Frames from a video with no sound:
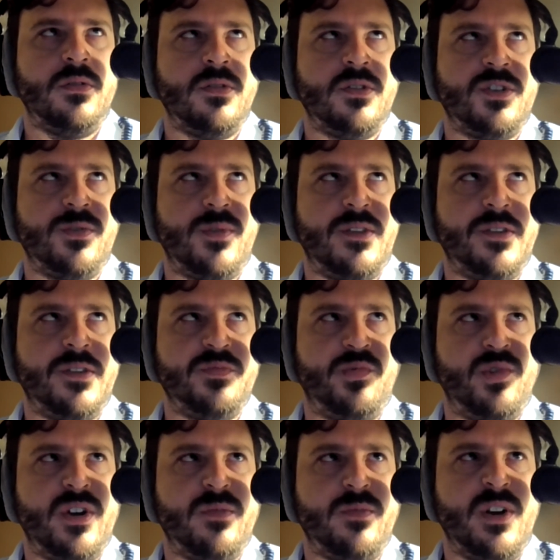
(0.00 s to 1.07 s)
So at this
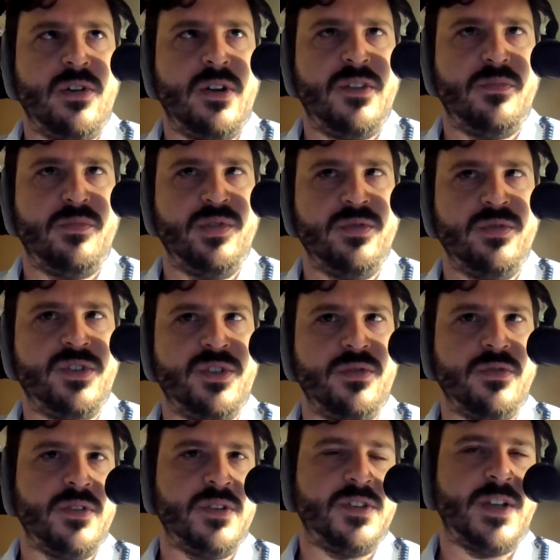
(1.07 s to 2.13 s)
point, we're in the
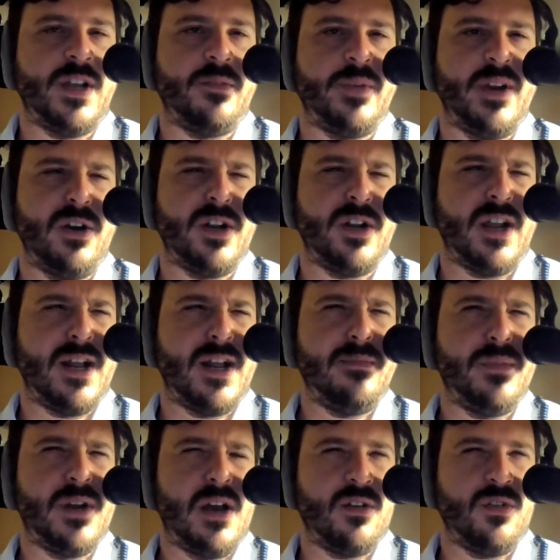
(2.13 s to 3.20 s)
Bluetooth setup area, and
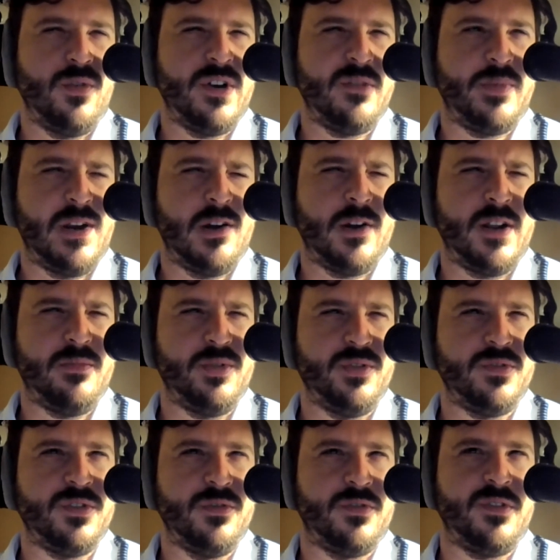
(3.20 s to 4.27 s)
I'm not going to pair a
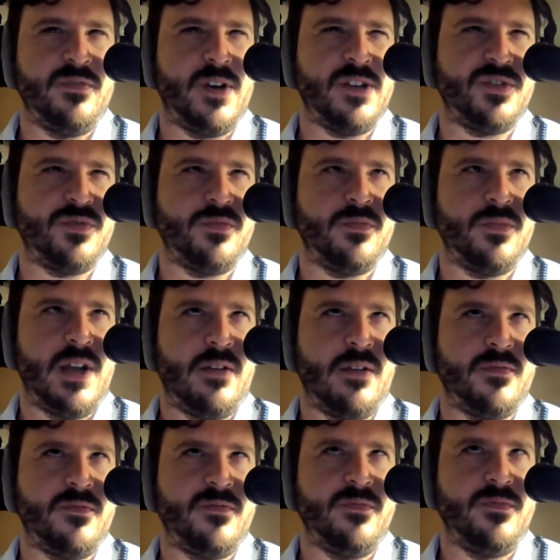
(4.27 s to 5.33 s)
Bluetooth device
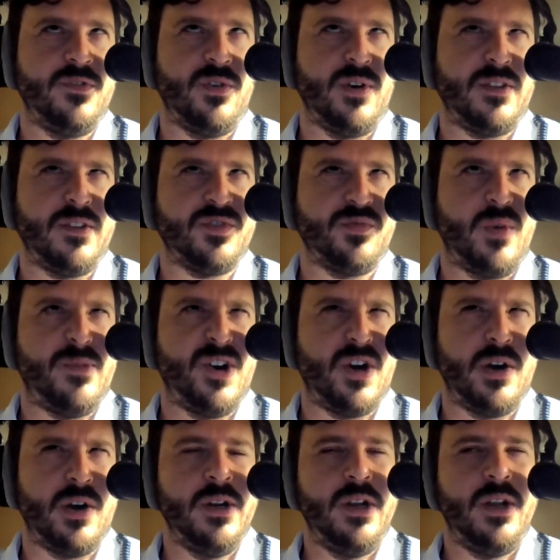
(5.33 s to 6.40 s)
during this
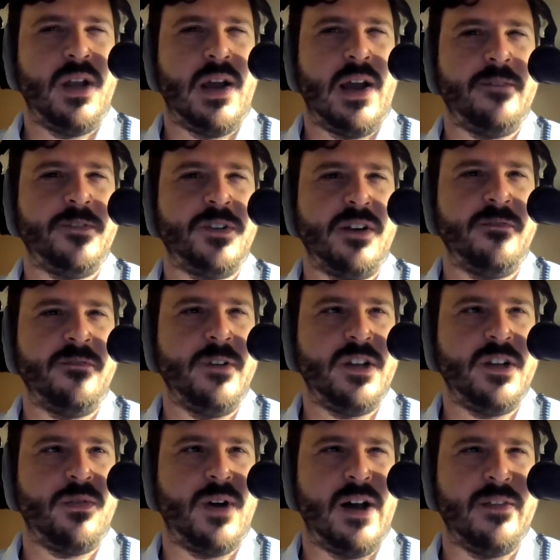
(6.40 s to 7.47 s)
webinar. I've done a
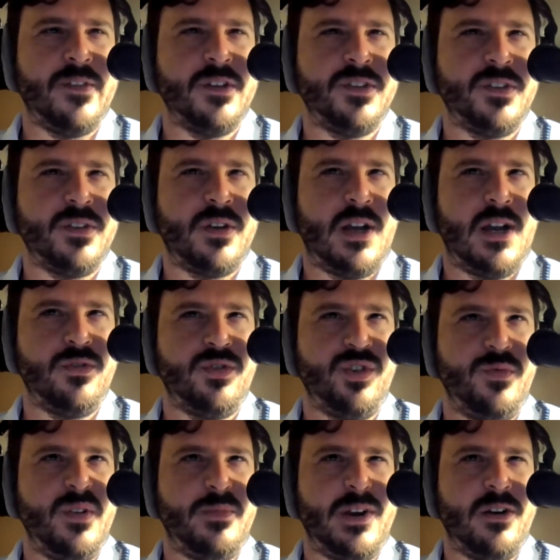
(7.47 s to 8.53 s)
video on this. How do
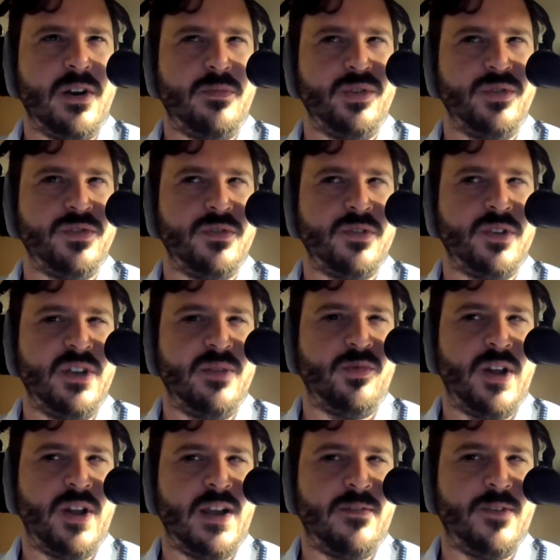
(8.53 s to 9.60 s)
we pair a Bluetooth
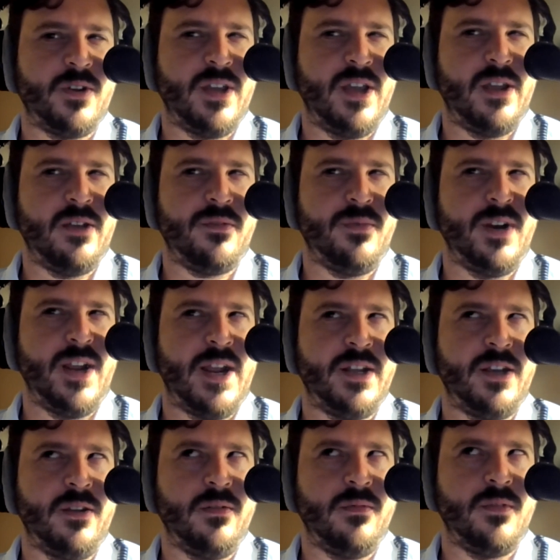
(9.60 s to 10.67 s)
keyboard? I have a
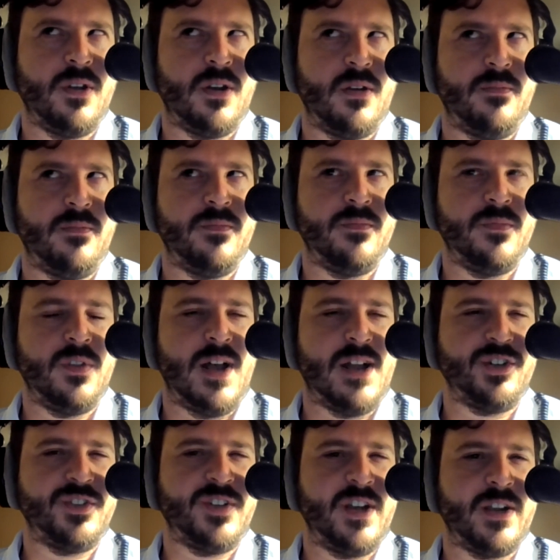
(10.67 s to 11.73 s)
K380,
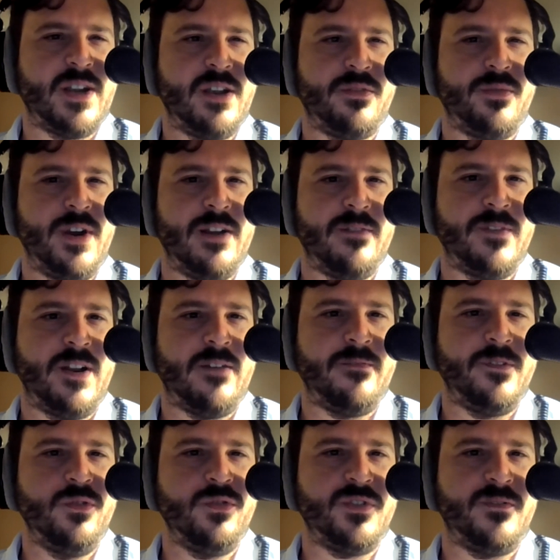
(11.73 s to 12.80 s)
Logitech K380 that I've
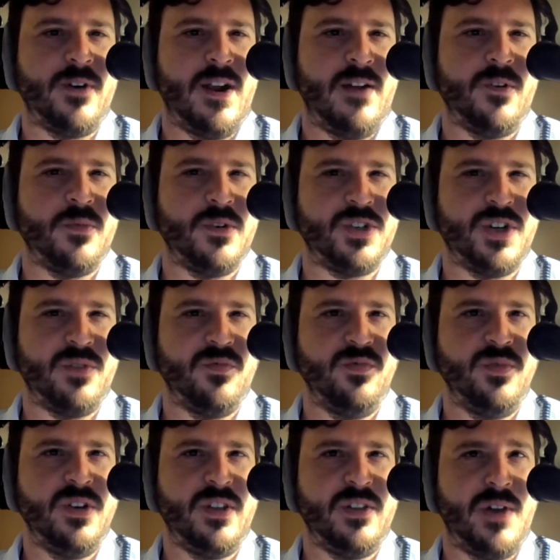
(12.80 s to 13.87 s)
used forever, which I
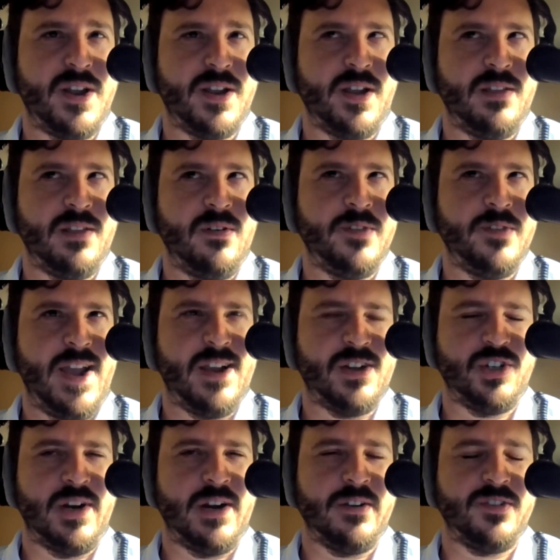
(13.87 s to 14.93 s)
really like. I love the
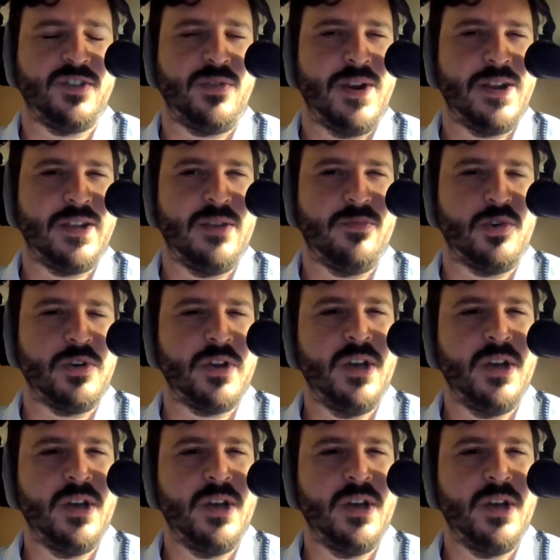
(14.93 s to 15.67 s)
action on it. It's a great keyboard.